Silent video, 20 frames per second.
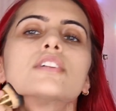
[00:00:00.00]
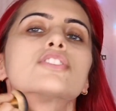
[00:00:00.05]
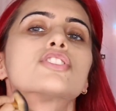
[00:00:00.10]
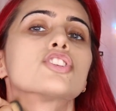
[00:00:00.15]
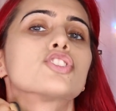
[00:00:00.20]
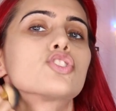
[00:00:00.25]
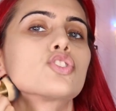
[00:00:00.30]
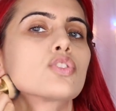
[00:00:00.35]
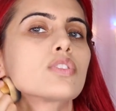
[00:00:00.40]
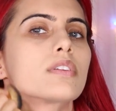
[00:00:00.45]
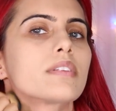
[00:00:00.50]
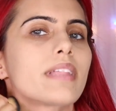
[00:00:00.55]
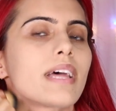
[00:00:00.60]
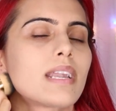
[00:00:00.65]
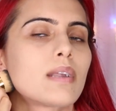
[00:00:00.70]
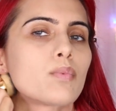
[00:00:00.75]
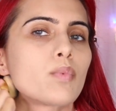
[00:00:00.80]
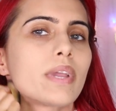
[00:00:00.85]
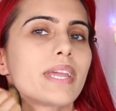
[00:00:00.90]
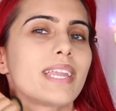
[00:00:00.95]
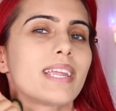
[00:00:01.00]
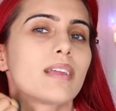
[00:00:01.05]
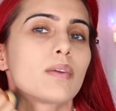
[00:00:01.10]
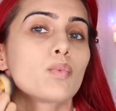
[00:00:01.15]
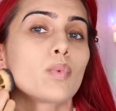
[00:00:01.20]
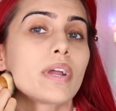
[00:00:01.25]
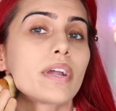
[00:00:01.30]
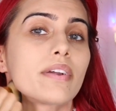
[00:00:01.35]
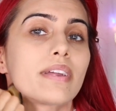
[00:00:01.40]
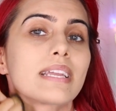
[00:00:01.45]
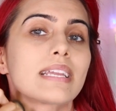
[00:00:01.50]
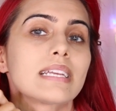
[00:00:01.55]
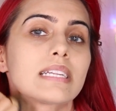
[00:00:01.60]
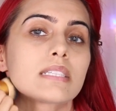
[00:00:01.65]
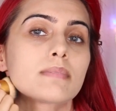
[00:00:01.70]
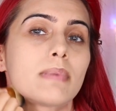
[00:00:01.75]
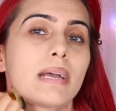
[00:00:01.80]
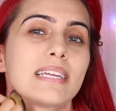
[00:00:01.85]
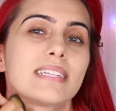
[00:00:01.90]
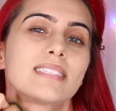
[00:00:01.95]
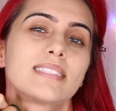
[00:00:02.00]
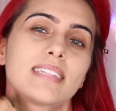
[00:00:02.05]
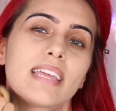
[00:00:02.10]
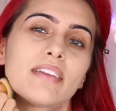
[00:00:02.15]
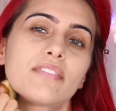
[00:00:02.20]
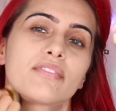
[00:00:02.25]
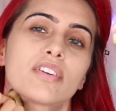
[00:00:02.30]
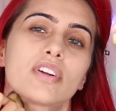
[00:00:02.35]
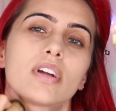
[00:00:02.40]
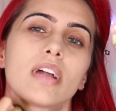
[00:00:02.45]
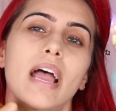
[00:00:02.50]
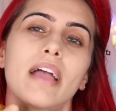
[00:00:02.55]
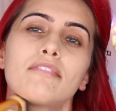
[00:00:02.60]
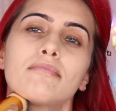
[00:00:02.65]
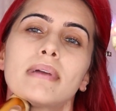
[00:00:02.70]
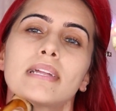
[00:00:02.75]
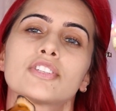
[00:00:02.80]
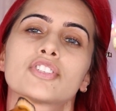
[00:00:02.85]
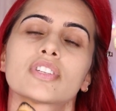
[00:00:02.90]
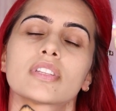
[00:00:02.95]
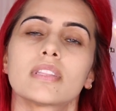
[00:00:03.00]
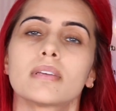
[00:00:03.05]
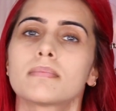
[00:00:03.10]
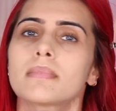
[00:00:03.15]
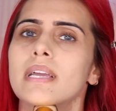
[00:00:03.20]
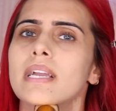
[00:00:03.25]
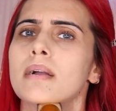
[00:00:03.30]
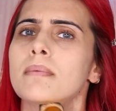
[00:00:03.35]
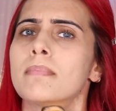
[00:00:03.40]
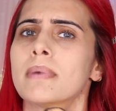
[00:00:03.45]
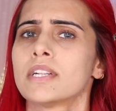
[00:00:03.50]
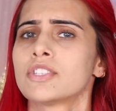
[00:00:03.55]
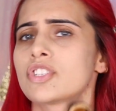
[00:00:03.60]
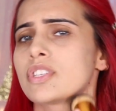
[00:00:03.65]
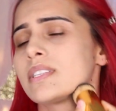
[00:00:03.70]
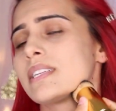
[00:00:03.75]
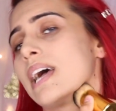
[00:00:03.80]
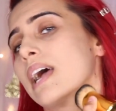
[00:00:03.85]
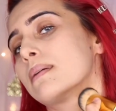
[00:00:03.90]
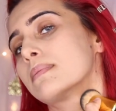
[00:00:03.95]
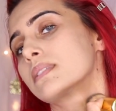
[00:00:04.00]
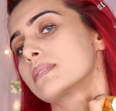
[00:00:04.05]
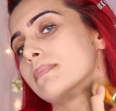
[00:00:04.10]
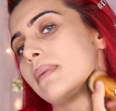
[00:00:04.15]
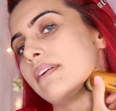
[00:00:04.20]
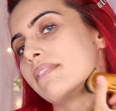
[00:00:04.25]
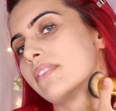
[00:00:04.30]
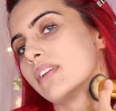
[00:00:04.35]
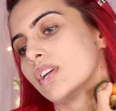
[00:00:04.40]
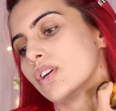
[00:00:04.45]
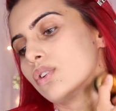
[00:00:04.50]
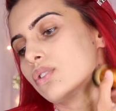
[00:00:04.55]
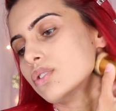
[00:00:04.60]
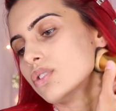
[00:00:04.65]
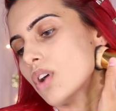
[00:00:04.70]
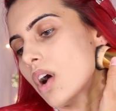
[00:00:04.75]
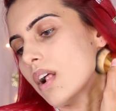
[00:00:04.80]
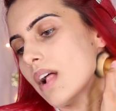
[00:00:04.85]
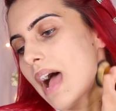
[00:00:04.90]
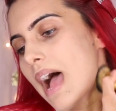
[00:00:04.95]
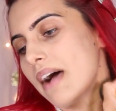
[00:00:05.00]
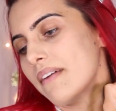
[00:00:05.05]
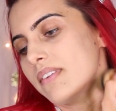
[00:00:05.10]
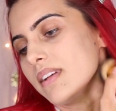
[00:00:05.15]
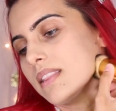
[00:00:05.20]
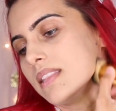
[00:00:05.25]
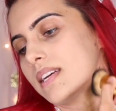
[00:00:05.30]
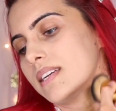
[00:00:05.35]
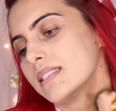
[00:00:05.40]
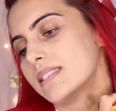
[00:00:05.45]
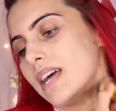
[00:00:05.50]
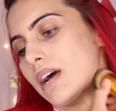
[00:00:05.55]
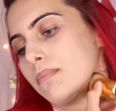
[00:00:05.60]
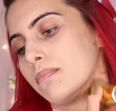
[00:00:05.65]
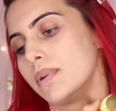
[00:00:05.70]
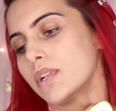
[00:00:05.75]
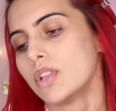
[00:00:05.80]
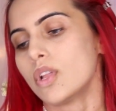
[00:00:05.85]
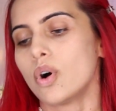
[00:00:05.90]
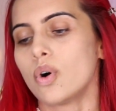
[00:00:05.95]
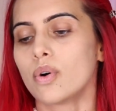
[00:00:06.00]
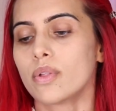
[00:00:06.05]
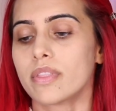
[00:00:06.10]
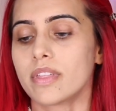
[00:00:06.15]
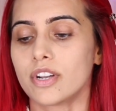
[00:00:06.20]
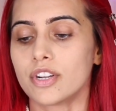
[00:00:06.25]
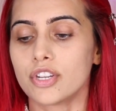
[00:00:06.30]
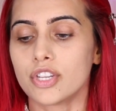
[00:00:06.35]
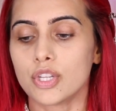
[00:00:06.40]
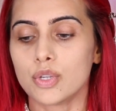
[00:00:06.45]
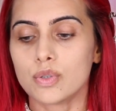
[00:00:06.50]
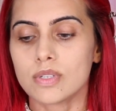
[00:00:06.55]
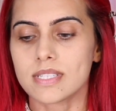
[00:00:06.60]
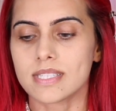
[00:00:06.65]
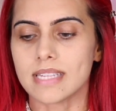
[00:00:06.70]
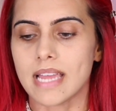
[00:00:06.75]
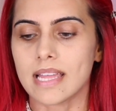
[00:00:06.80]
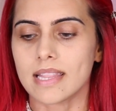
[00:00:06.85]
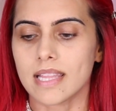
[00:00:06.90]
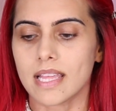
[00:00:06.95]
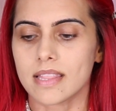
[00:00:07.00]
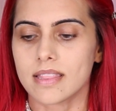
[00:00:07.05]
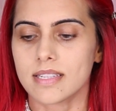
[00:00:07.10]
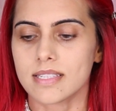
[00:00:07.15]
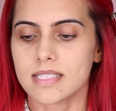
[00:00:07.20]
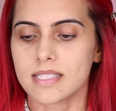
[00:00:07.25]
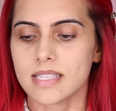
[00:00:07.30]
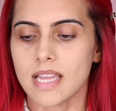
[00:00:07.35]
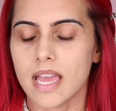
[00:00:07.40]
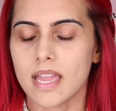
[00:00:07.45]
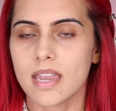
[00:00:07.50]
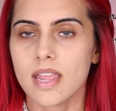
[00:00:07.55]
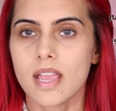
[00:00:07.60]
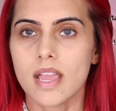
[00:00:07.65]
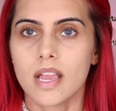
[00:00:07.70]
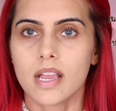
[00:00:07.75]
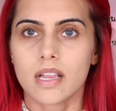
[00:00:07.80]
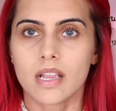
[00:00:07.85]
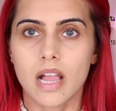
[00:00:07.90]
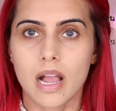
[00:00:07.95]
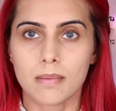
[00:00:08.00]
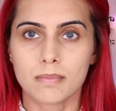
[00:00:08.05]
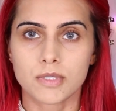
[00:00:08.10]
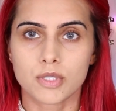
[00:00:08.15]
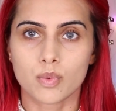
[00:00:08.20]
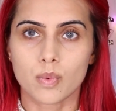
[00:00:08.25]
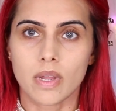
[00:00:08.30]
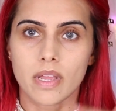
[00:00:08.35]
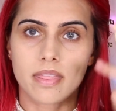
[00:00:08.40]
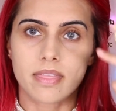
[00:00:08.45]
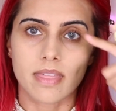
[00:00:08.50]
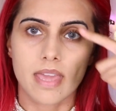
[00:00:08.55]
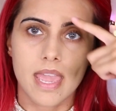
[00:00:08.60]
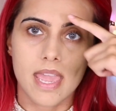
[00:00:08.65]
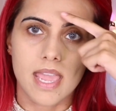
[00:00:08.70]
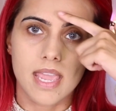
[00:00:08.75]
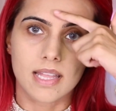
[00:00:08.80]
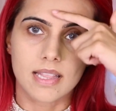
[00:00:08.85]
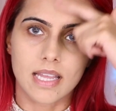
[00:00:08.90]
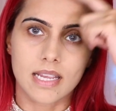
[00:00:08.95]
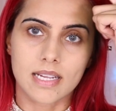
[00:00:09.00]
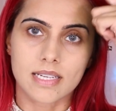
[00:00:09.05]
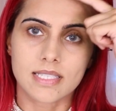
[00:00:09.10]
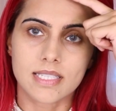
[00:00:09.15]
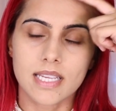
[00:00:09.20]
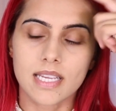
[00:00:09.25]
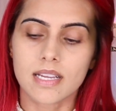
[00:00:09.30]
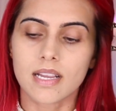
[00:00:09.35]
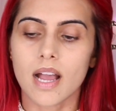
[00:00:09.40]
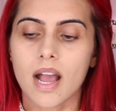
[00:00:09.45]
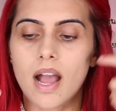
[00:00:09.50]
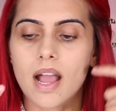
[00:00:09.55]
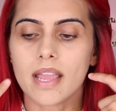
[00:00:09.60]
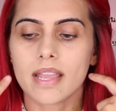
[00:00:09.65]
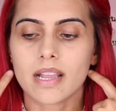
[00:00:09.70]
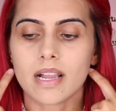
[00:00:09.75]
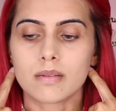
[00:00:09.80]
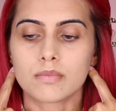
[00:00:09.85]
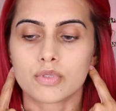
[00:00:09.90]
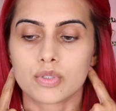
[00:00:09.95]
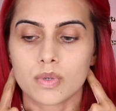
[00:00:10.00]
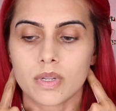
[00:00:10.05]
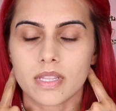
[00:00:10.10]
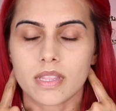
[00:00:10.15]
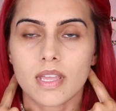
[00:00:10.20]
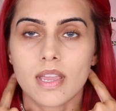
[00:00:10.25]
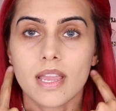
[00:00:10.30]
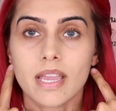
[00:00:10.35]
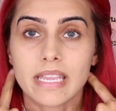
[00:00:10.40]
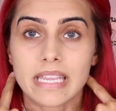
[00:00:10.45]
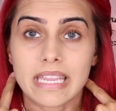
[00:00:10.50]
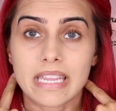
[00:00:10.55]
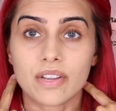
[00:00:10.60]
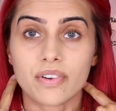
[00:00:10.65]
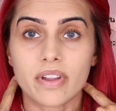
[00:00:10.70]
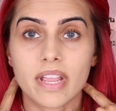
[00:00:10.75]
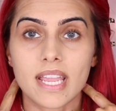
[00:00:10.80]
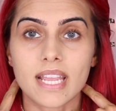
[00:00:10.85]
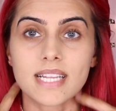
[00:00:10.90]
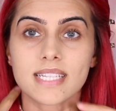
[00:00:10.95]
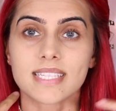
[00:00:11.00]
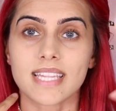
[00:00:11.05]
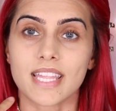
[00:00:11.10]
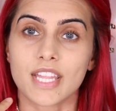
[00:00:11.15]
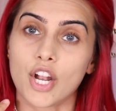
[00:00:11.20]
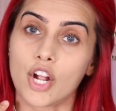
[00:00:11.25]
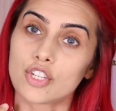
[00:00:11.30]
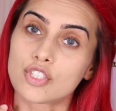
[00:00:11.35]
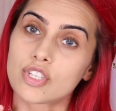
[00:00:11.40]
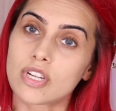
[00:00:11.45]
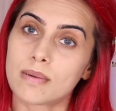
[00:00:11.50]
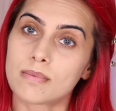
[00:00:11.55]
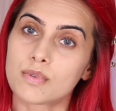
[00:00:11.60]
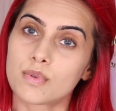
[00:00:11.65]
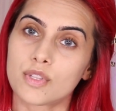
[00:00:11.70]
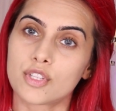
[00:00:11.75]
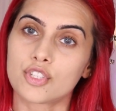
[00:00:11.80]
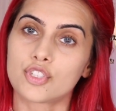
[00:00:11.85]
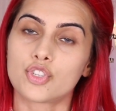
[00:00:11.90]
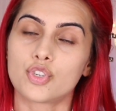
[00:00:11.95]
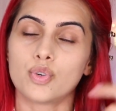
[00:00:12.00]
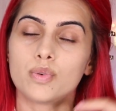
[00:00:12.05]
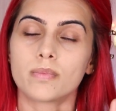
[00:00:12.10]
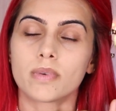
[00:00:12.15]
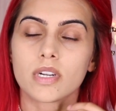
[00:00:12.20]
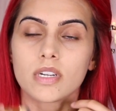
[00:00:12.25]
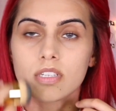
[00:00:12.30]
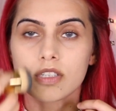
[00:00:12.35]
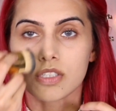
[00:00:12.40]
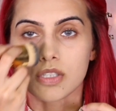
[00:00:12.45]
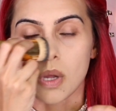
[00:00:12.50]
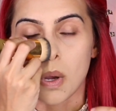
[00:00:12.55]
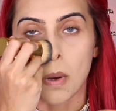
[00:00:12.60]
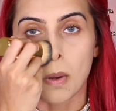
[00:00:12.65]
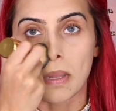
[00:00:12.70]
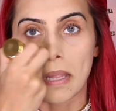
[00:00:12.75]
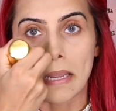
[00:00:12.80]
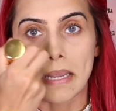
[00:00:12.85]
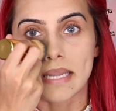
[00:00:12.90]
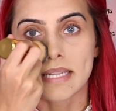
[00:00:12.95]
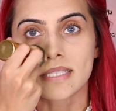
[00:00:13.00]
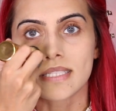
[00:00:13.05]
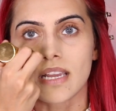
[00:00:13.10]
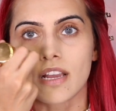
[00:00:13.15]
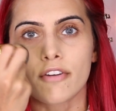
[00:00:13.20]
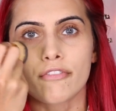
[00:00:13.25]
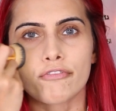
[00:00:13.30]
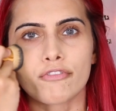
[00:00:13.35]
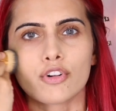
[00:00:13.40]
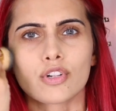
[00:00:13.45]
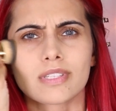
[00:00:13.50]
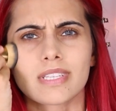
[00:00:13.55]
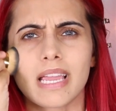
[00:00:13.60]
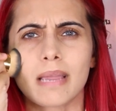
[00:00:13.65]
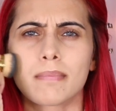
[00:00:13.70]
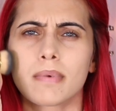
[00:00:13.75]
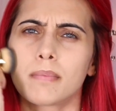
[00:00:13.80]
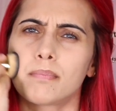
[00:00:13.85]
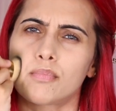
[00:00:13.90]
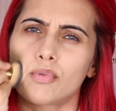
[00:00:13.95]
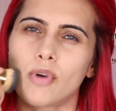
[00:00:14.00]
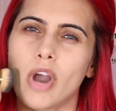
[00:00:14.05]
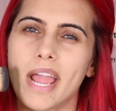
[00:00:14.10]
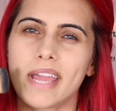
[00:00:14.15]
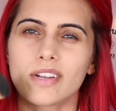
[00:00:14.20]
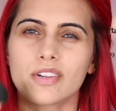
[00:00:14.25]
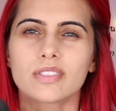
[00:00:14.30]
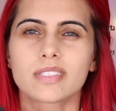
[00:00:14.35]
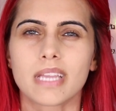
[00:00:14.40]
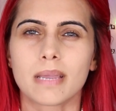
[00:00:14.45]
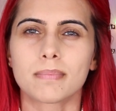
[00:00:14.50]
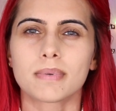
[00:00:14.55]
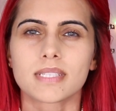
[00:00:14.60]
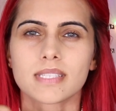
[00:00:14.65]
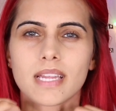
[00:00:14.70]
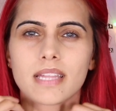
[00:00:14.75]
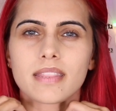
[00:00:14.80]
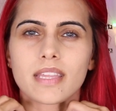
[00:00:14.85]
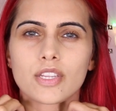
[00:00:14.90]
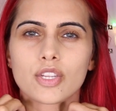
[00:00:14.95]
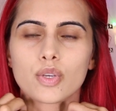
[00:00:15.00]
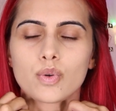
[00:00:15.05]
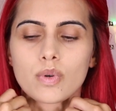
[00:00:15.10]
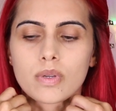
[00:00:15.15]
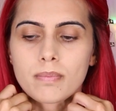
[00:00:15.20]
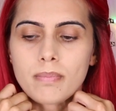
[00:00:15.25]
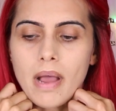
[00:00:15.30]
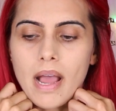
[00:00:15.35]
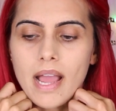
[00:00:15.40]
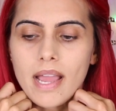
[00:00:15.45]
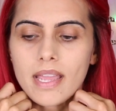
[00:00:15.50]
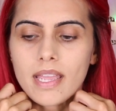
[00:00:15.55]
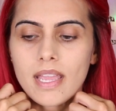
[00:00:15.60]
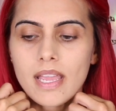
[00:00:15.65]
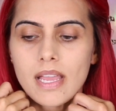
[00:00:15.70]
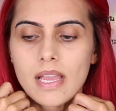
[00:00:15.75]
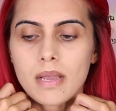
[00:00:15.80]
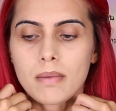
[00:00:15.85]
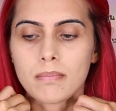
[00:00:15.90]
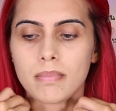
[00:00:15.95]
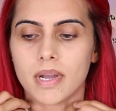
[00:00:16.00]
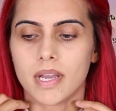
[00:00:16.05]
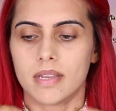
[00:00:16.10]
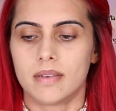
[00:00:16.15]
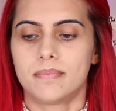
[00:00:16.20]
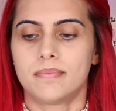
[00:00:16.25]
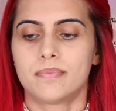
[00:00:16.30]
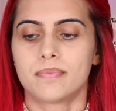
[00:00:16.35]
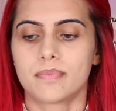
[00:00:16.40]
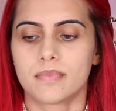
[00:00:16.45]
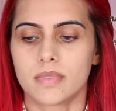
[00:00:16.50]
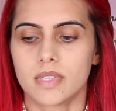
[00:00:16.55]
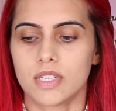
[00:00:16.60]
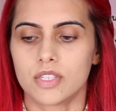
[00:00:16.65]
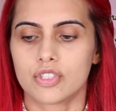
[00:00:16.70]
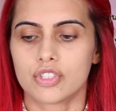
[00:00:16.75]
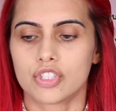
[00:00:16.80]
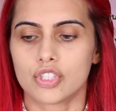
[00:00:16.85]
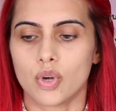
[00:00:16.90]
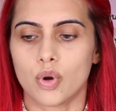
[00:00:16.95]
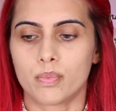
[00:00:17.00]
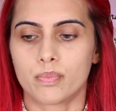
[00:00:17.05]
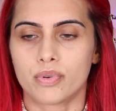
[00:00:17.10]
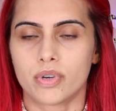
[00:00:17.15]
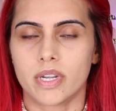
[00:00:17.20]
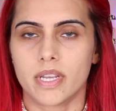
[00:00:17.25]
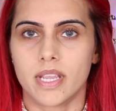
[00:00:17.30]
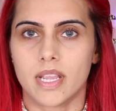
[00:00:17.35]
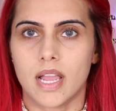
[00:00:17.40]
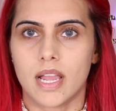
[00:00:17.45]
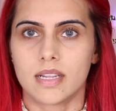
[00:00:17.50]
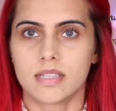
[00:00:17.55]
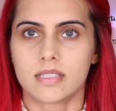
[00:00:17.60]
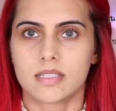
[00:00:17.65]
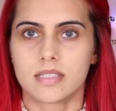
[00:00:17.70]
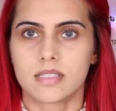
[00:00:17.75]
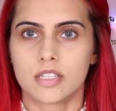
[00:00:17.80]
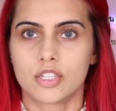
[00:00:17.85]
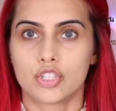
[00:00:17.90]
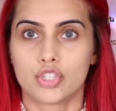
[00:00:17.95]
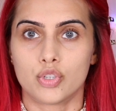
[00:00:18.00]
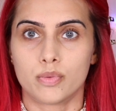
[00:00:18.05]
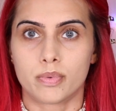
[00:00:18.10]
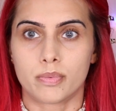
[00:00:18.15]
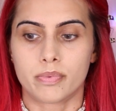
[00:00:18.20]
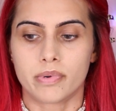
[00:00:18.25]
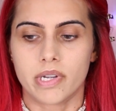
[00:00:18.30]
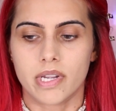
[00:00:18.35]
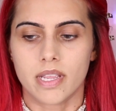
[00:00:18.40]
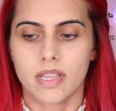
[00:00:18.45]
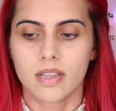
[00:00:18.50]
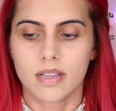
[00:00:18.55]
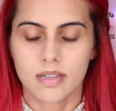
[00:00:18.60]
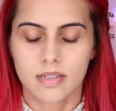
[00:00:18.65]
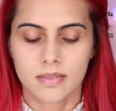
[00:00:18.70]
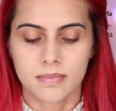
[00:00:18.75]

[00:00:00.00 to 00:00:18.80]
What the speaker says: The jewelry that I'm wearing is by Xaver. I've mentioned them like a bunch of times in my videos, so I'll have it linked down below. Their new set, like this set, comes with a like a tika, it comes with earrings, and it also comes with a jhumur. So like, it's like a full type of bridal type of set that you would buy, but it's so pretty, guys. Super pretty.